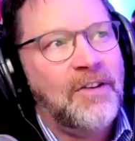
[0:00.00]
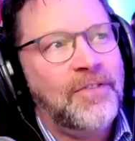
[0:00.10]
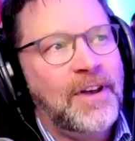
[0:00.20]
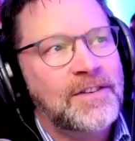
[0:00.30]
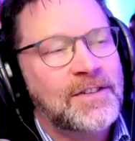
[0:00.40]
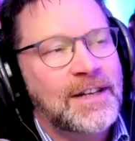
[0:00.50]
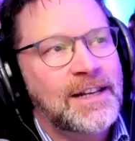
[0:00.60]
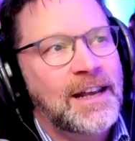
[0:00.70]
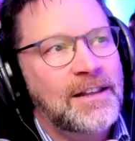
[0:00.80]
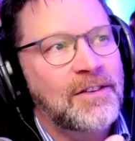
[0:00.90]

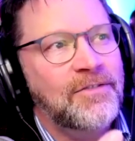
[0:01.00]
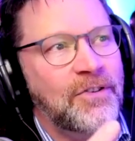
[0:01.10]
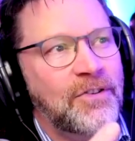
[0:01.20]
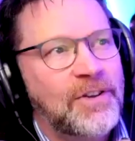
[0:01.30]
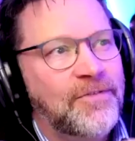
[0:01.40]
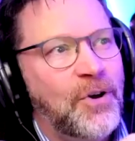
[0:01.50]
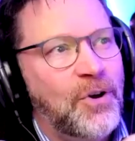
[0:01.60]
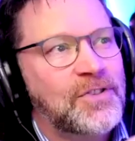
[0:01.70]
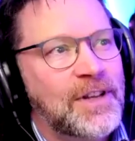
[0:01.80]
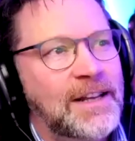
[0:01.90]
FASD in the very
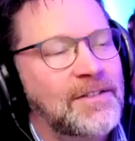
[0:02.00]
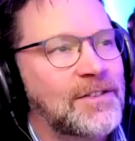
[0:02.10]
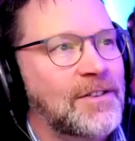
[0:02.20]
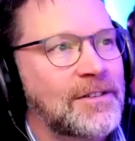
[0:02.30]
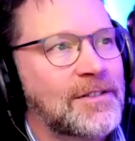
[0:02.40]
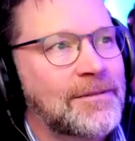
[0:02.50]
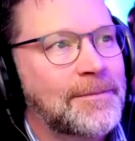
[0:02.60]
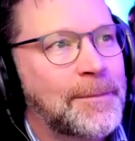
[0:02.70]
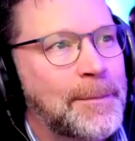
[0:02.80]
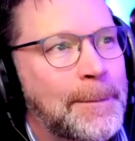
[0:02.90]
first instant?